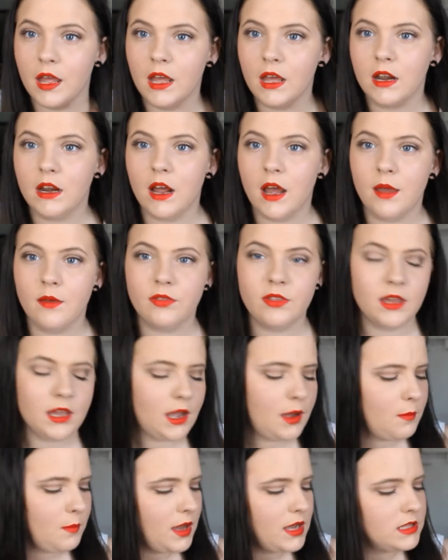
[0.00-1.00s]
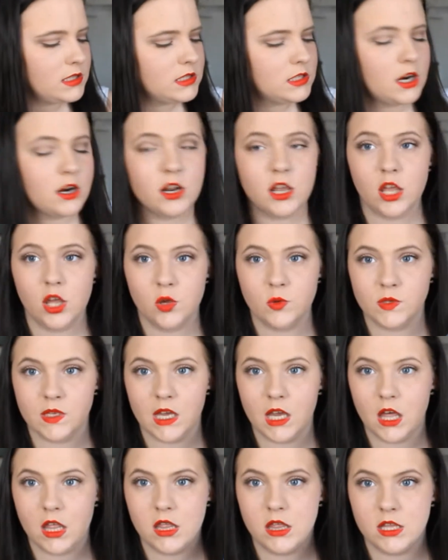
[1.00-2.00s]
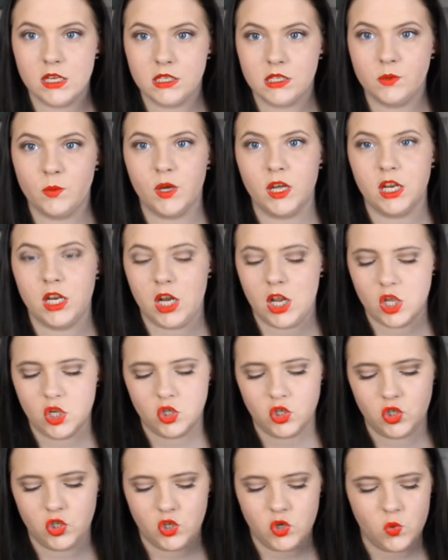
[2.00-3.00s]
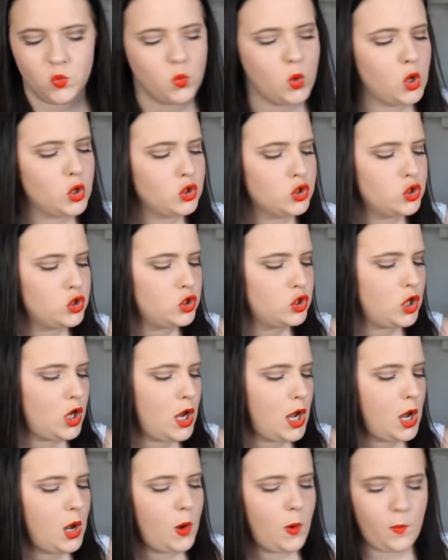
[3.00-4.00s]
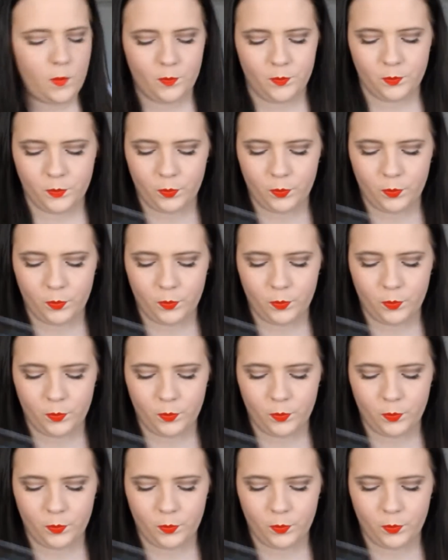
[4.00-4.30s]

and I think I might start using this one soon. So,